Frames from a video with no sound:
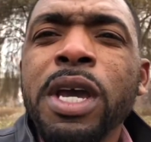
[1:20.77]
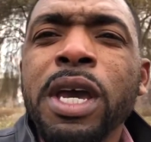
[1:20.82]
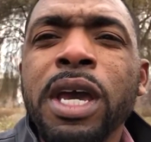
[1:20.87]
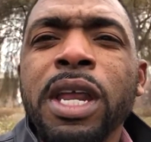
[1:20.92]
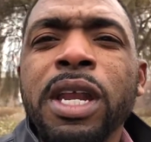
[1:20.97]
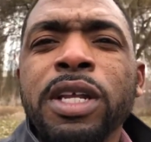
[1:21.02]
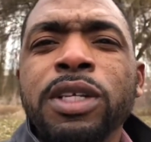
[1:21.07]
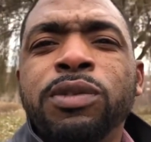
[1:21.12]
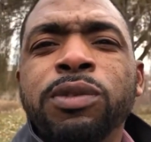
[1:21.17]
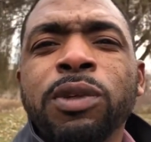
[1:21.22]

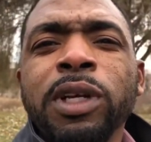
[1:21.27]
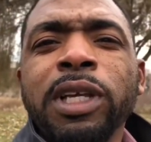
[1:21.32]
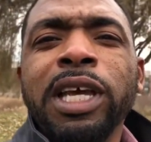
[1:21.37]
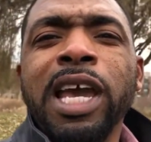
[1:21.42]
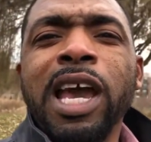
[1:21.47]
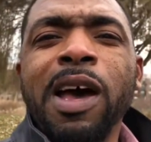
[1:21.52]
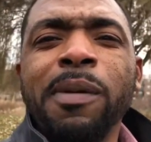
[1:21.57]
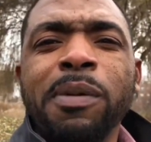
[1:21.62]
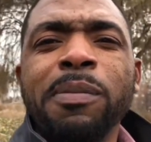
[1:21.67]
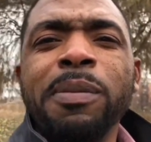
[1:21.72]
and it's really
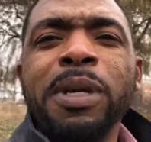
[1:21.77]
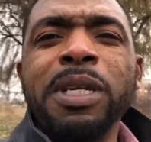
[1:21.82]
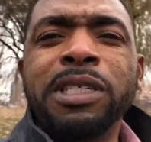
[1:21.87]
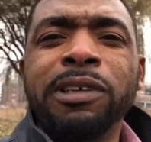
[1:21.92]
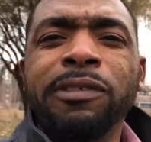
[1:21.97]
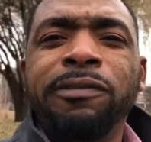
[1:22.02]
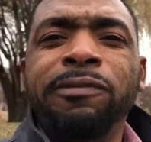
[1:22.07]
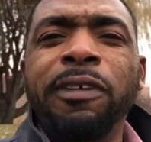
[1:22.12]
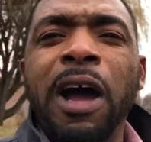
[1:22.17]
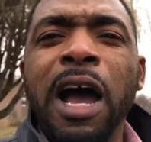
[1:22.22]
helping me
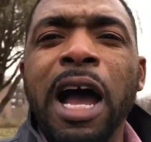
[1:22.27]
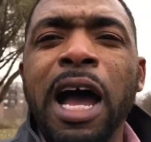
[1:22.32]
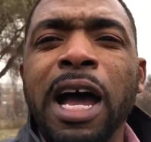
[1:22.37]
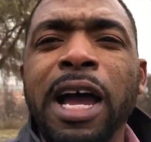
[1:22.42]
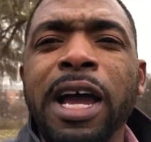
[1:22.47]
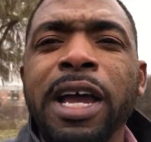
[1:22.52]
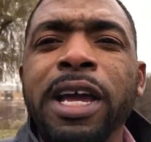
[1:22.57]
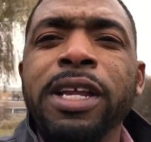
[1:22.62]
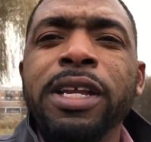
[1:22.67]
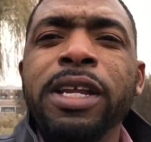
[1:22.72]

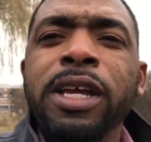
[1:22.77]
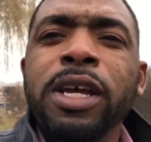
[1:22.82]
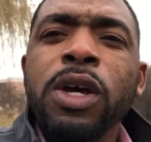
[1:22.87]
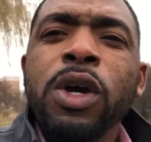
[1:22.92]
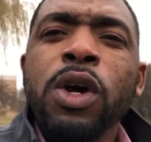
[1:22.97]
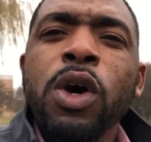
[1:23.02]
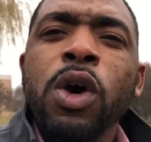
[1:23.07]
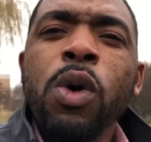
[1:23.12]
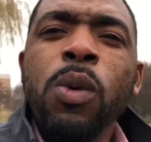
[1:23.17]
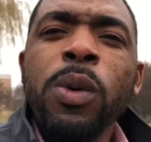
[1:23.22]
define
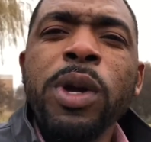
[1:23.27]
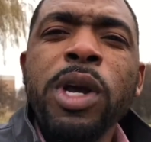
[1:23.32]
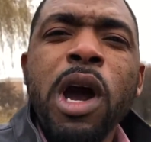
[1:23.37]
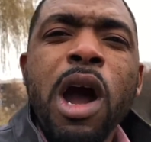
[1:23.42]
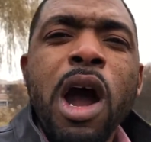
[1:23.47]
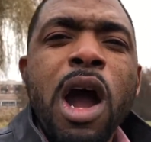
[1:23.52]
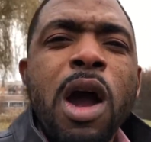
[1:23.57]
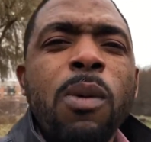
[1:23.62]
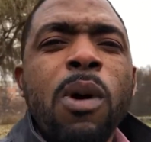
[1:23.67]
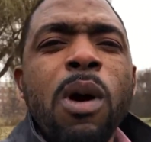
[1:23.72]
who we
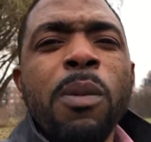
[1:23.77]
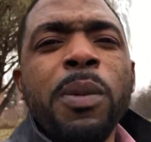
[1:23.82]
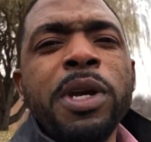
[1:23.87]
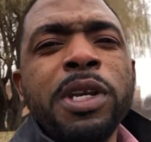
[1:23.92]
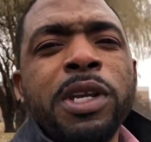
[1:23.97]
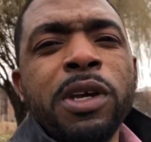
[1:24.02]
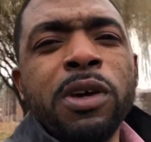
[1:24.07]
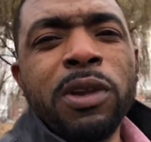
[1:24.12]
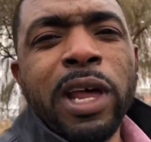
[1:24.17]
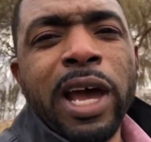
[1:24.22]
are, what we do.